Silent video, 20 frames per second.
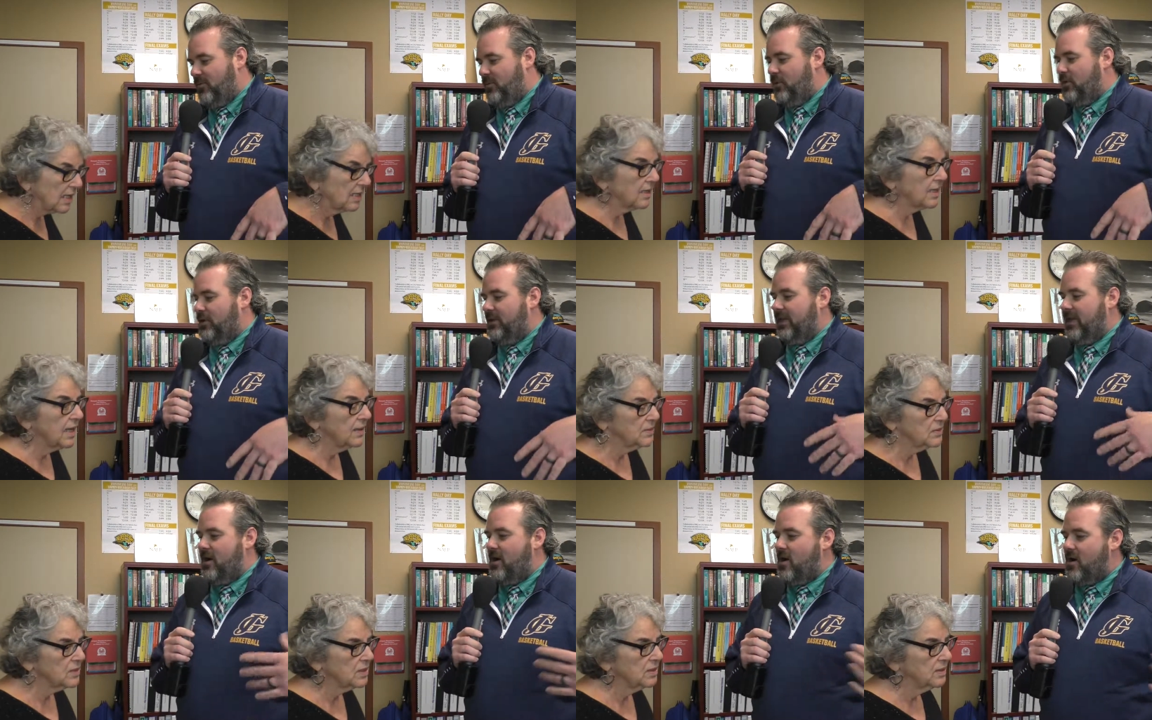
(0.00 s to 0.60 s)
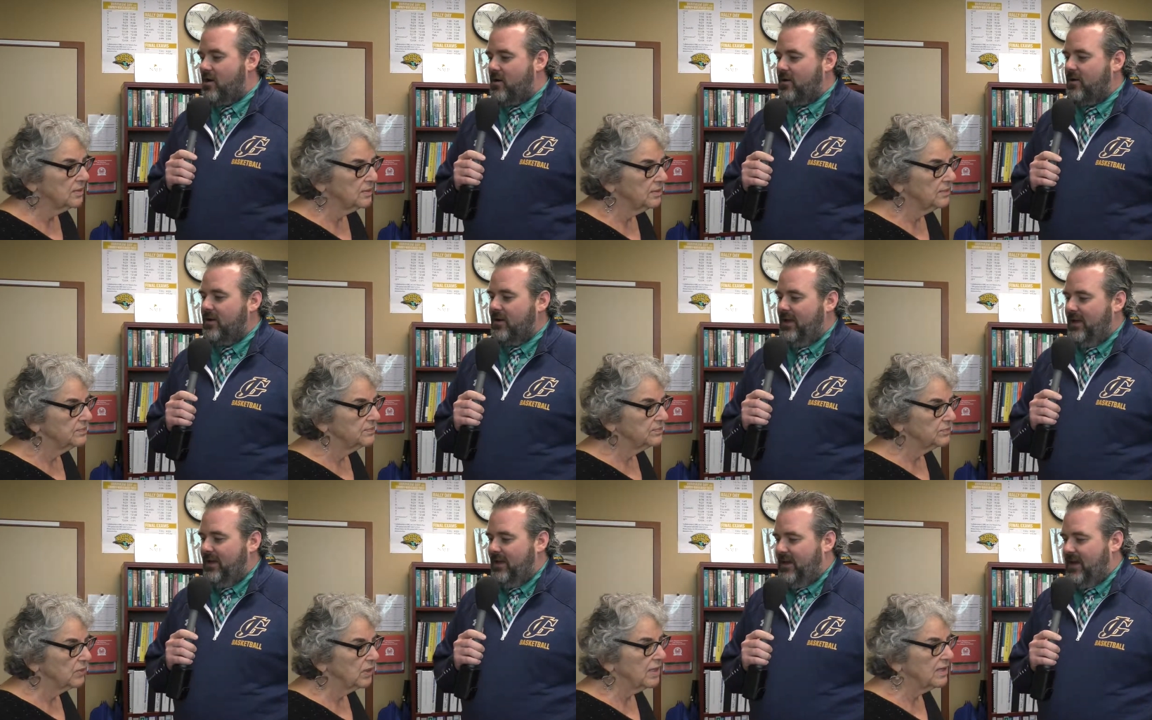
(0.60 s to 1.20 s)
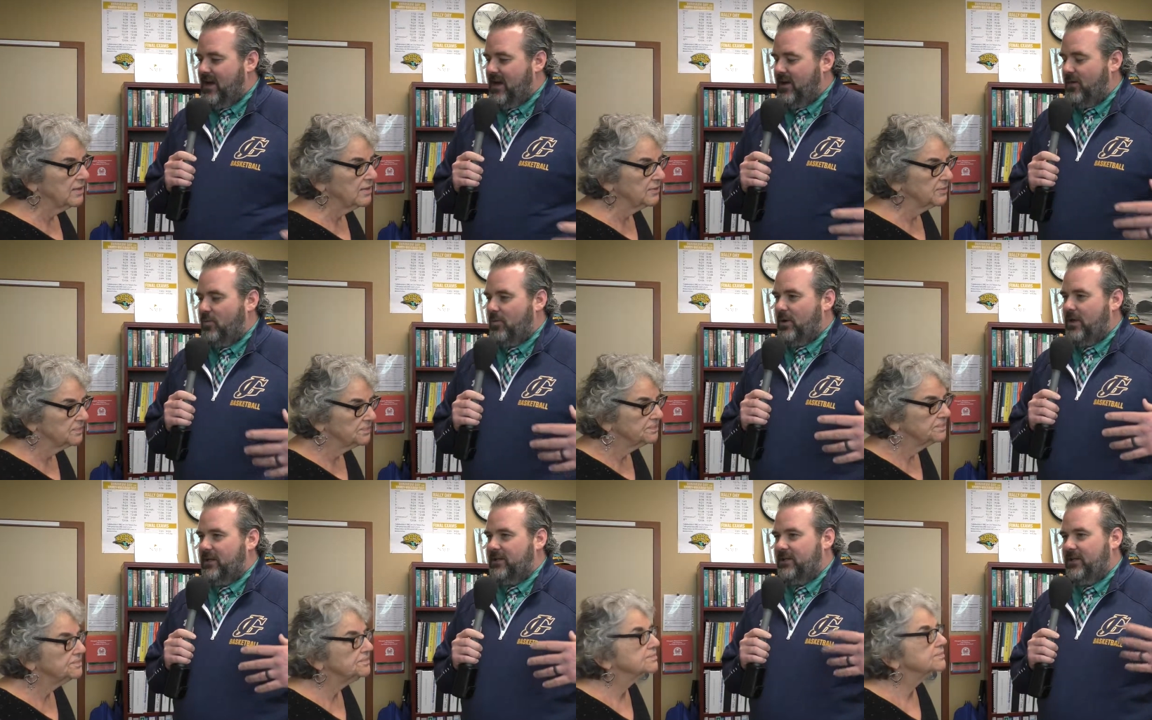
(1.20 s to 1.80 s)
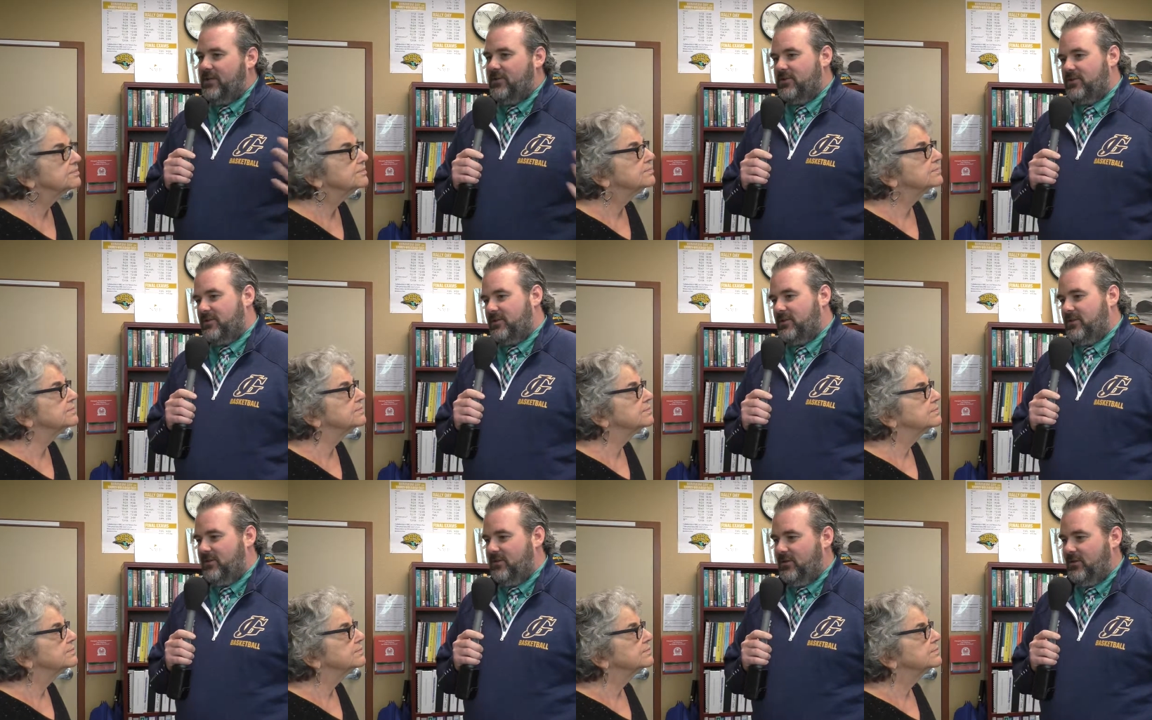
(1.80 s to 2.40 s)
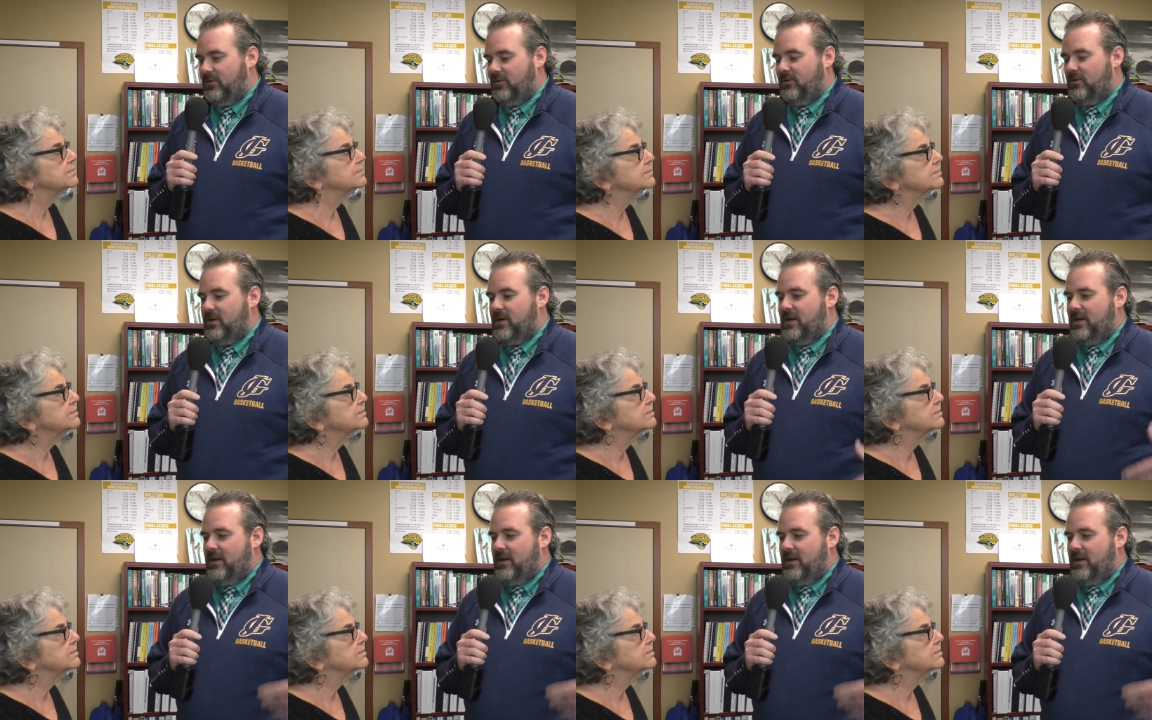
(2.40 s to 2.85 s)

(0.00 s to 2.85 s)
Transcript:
Speaker 1: important they are, uh, what teachers can do